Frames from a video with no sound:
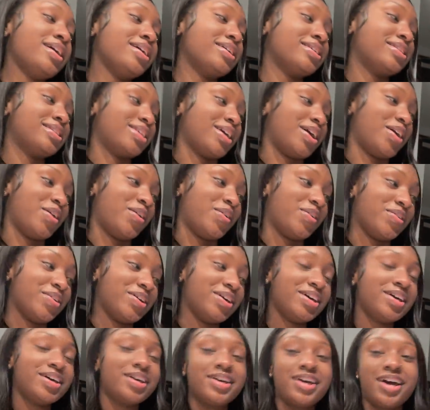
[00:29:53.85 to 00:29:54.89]
So,
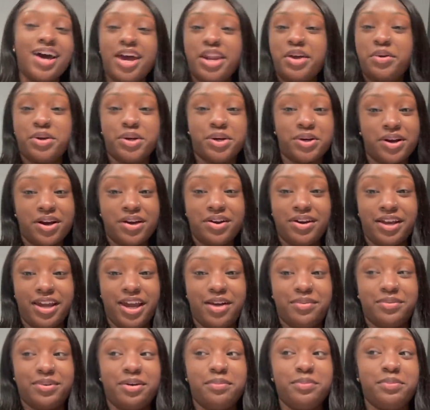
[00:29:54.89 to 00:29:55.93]
I don't wanna cry on
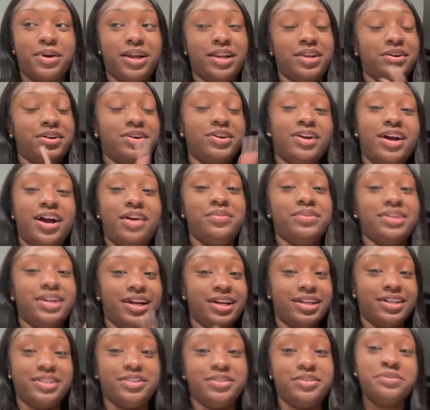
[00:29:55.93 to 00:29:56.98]
camera. I'm probably gonna cry when I
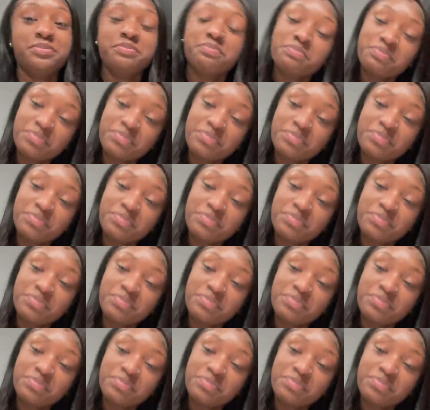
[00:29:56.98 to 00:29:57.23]
get done.